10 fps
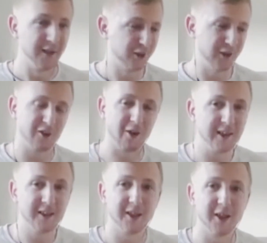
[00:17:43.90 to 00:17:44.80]
she's got
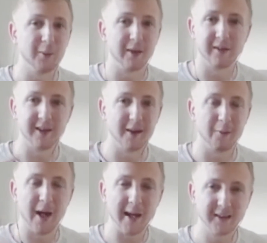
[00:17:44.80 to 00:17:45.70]
into, you know,
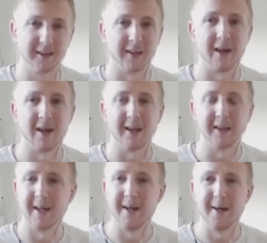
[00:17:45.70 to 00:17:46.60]

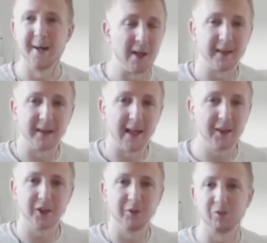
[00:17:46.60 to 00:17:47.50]
exercise,
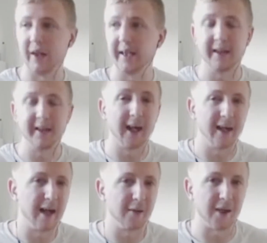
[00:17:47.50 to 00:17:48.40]
meditation, reading, getting
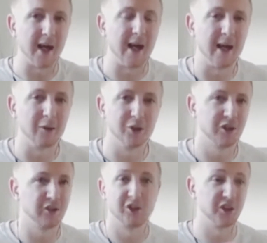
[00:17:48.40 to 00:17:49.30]
out of the
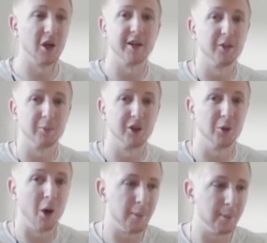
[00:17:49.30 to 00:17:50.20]
house, starting up new
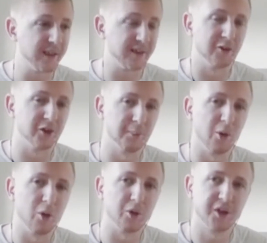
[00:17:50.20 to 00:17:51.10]
hobbies, new
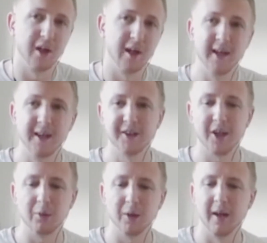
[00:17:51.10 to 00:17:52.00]
sports.
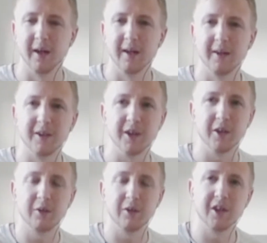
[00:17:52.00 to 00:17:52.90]
So do
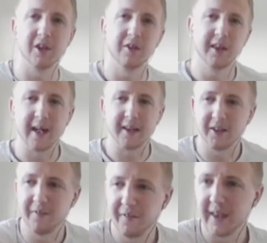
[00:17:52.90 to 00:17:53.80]
you do you yeah do
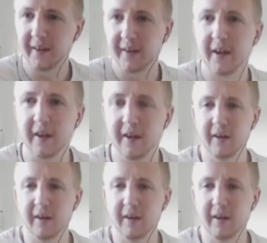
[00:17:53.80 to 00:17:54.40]
you think that